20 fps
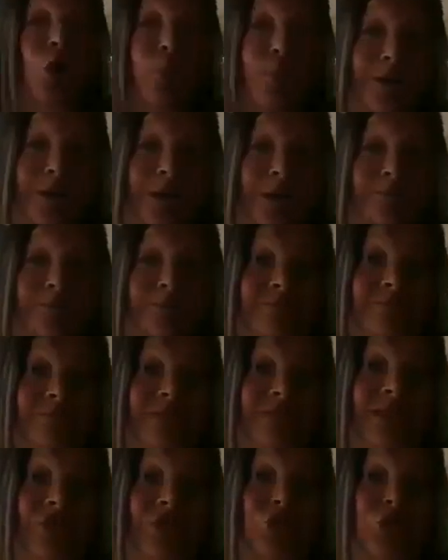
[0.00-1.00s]
open up
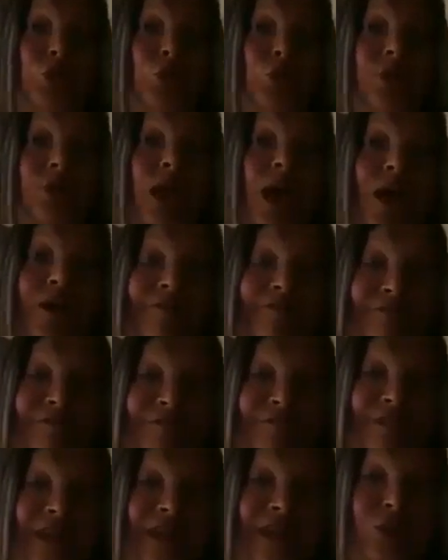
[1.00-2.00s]
and to love
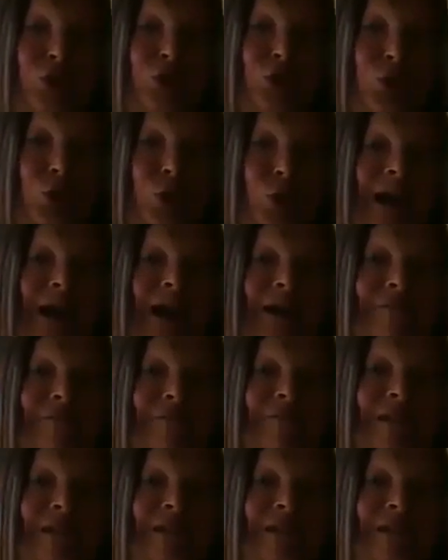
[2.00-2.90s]
and to have